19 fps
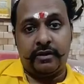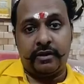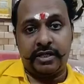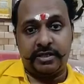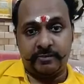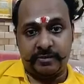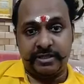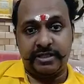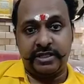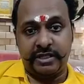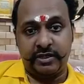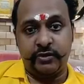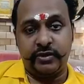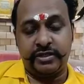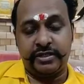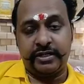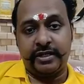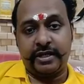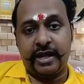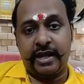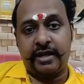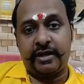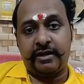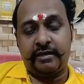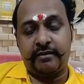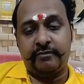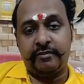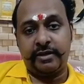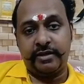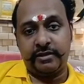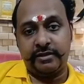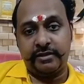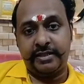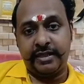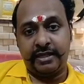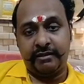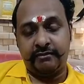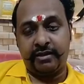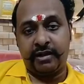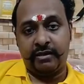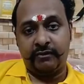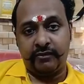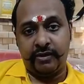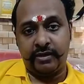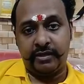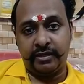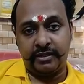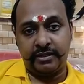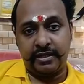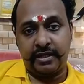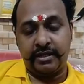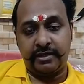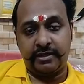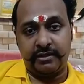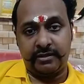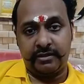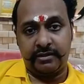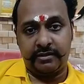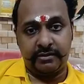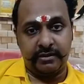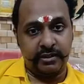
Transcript: especially US and Canada, because they have converted that uh,